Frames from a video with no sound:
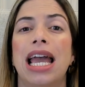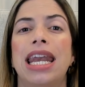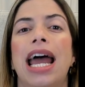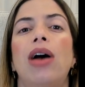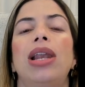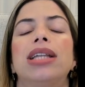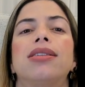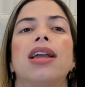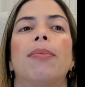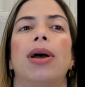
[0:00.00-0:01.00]
Now let's
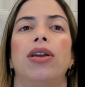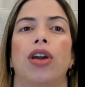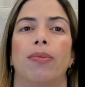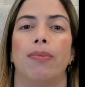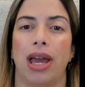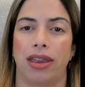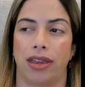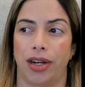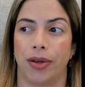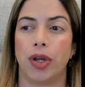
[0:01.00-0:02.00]
think about your
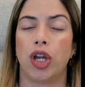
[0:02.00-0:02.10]
method.